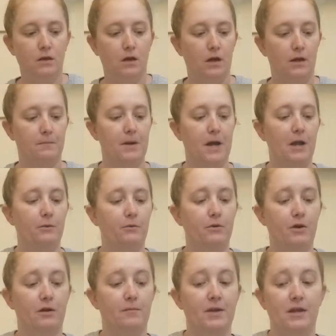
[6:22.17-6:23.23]
Um, I would
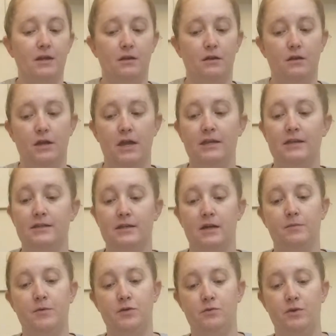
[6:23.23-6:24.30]
recommend
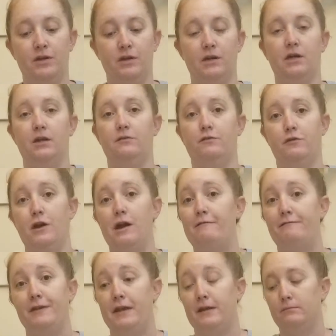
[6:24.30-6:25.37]
anytime you do any kind of
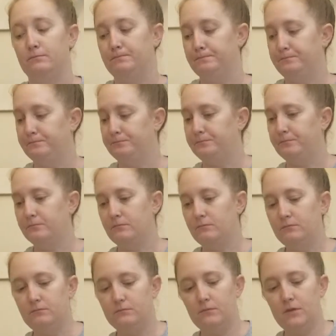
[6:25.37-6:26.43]
crafting
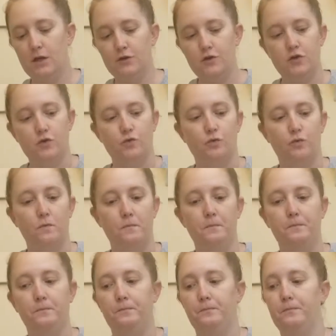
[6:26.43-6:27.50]
to
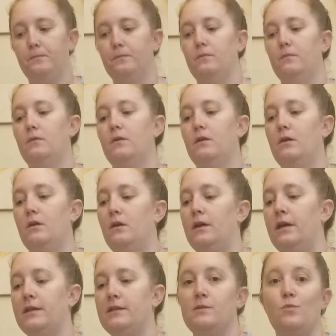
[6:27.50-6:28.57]

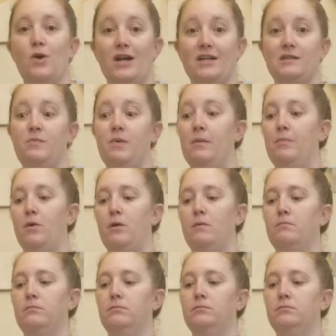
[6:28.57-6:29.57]
Get some wax paper.